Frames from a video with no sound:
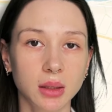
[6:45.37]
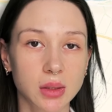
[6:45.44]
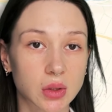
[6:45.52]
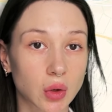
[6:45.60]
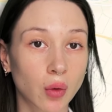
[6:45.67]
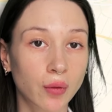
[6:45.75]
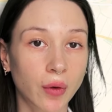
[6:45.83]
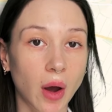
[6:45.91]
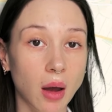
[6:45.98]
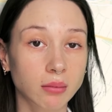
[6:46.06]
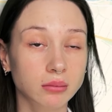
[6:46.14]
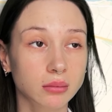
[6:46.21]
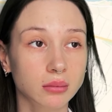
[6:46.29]
So
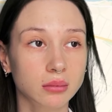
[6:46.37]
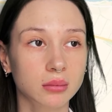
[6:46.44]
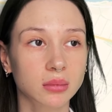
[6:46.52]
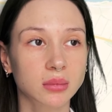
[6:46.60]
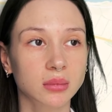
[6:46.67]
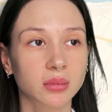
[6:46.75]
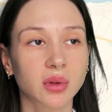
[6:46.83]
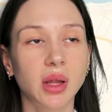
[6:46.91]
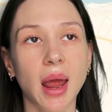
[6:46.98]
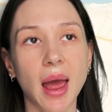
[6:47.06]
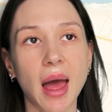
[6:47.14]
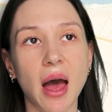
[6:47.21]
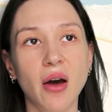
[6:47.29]
far,
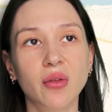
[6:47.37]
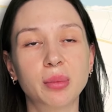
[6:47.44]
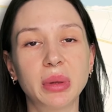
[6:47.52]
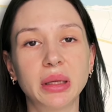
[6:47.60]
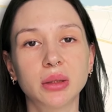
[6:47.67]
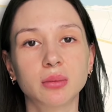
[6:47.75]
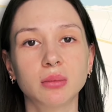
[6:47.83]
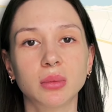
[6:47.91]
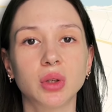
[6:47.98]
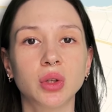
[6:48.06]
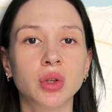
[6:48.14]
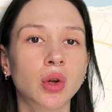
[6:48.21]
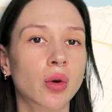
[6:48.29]
there have been
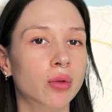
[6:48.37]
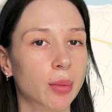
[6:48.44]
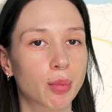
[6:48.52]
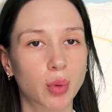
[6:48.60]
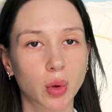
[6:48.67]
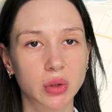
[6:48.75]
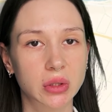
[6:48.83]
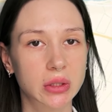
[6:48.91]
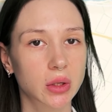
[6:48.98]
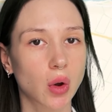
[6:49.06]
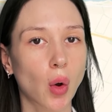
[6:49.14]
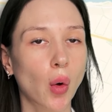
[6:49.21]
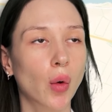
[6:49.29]
no reports
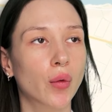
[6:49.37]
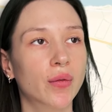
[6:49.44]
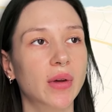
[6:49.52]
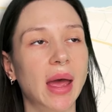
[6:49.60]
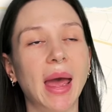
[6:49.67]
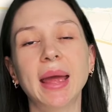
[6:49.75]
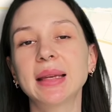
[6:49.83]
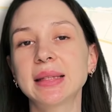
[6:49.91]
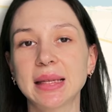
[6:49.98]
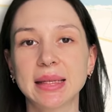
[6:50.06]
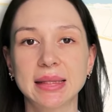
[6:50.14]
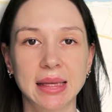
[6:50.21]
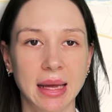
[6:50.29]
of any
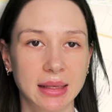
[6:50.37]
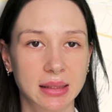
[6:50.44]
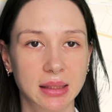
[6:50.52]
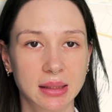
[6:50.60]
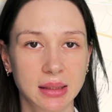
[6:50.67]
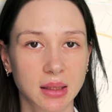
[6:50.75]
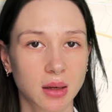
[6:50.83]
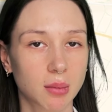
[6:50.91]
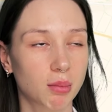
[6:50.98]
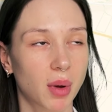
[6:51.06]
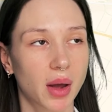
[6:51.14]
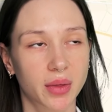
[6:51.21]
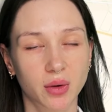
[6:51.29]
successes
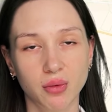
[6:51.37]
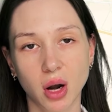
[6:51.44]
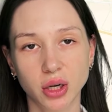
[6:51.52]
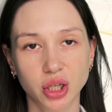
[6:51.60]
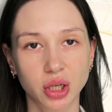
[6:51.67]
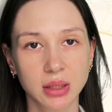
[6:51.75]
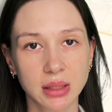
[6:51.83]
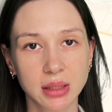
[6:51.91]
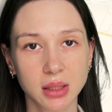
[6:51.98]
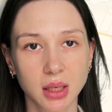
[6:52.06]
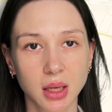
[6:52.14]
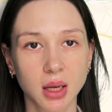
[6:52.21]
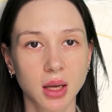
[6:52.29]
by the Russians,
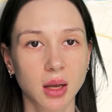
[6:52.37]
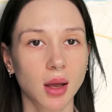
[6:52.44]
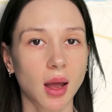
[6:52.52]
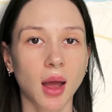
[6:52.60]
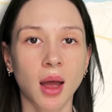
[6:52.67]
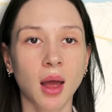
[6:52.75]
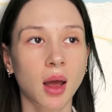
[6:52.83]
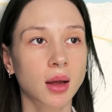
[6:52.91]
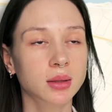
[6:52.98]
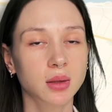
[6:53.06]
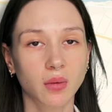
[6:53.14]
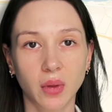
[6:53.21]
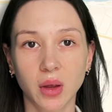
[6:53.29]

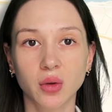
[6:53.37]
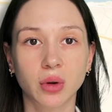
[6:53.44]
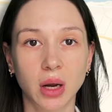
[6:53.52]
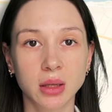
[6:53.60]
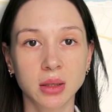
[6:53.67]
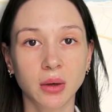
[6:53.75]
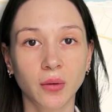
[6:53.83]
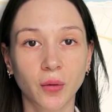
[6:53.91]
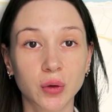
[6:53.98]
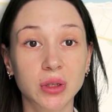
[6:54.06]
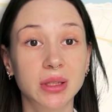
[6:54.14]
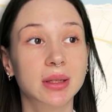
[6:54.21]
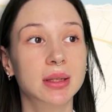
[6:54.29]
and the Ukrainian
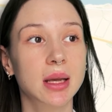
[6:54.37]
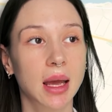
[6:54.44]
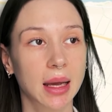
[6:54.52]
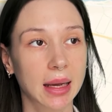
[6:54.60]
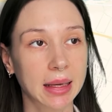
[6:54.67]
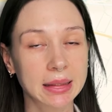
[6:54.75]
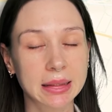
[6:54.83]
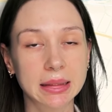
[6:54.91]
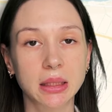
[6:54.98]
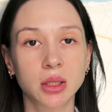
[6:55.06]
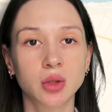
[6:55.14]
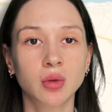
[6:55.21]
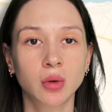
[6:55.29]
forces
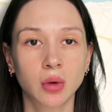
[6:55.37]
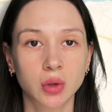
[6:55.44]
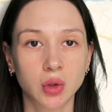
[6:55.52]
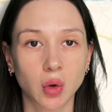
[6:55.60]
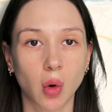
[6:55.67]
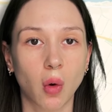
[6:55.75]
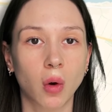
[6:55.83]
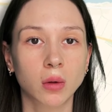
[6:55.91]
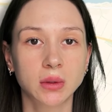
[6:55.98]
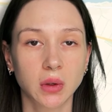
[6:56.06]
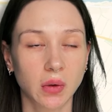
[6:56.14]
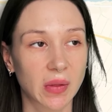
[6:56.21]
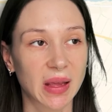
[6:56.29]
continue to
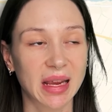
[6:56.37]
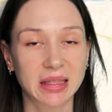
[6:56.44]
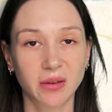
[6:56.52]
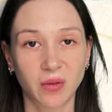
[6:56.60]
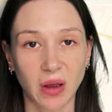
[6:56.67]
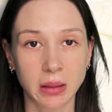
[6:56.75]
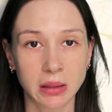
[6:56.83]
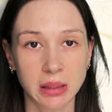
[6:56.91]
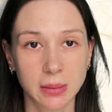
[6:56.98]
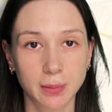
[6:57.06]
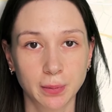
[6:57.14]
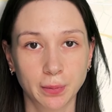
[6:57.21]
hold their defense.